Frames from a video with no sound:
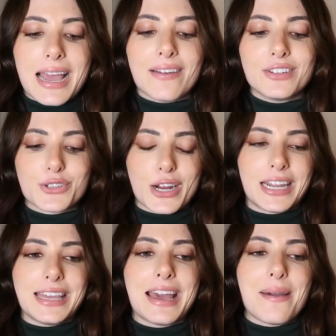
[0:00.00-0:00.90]
I haven't
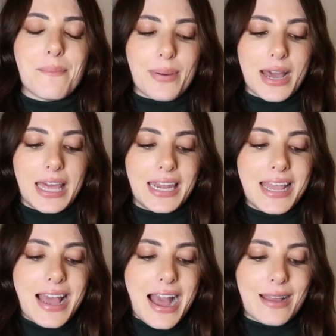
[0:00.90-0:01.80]
tried it yet, but
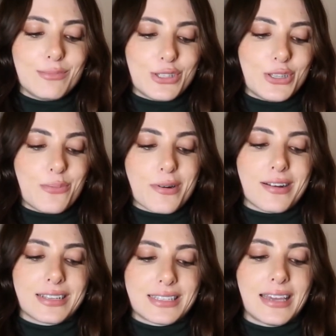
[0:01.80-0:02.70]
I'm super
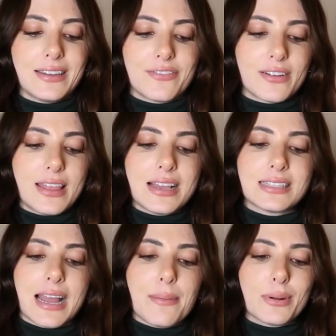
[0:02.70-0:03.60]
excited for
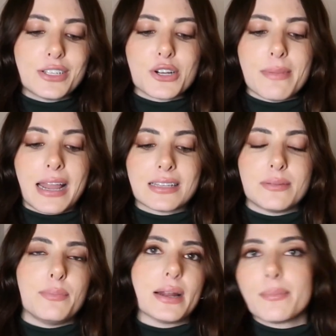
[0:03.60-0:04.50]
this. I'm pretty sure
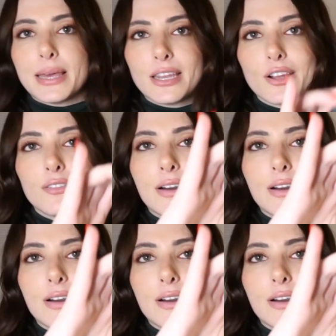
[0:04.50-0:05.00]
Madison Beer made it go